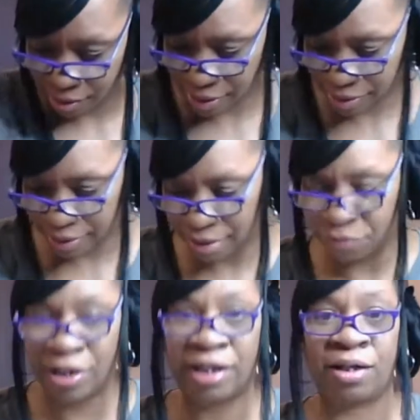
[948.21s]
Let's see
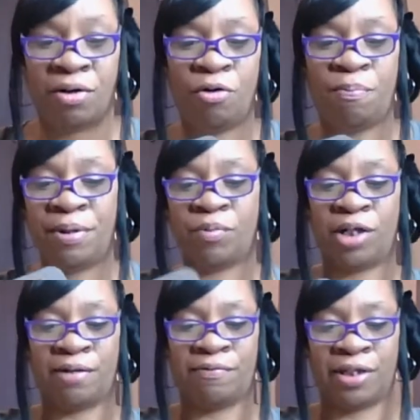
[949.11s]
if we can open
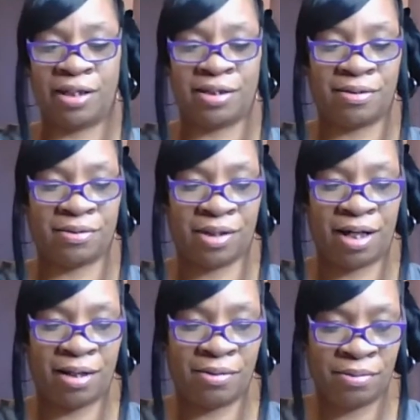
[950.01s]
one of these,
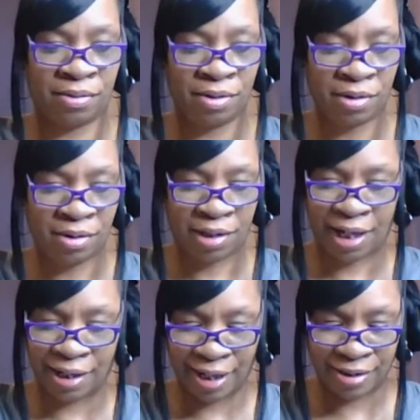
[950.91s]
okay?
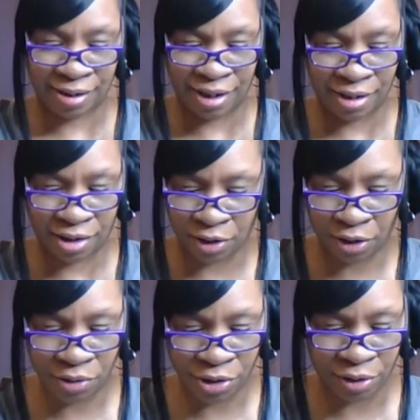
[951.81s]
I like to get a
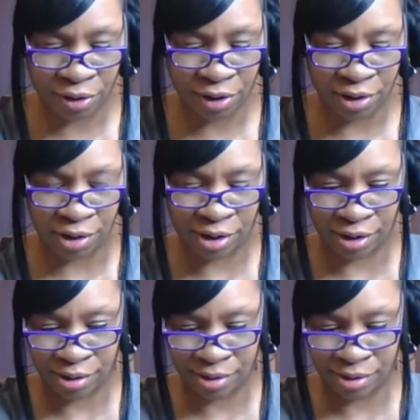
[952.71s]
closer look.